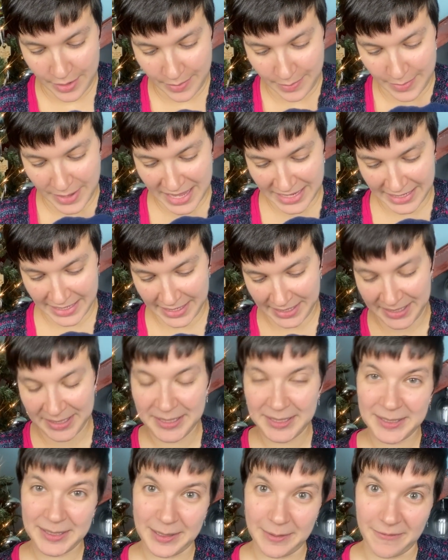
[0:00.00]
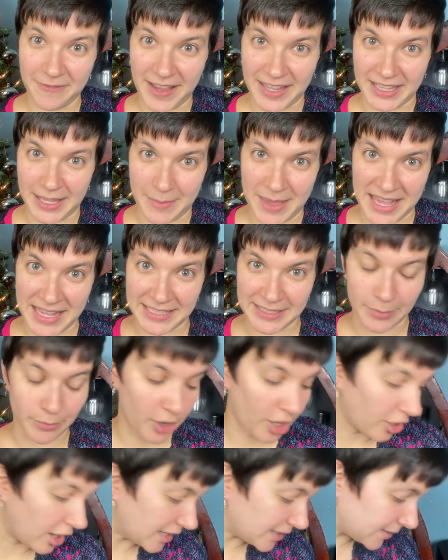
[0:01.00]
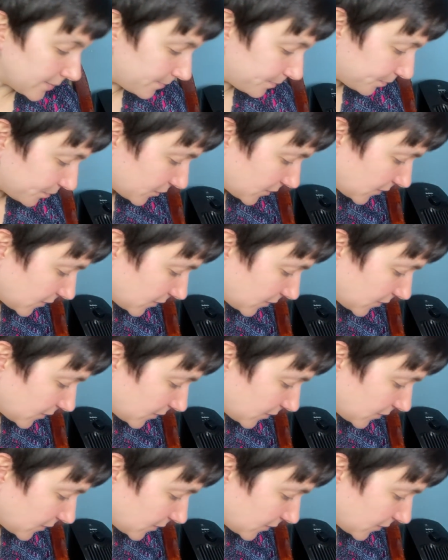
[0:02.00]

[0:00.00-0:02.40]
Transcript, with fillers: but I'm finally making some progress.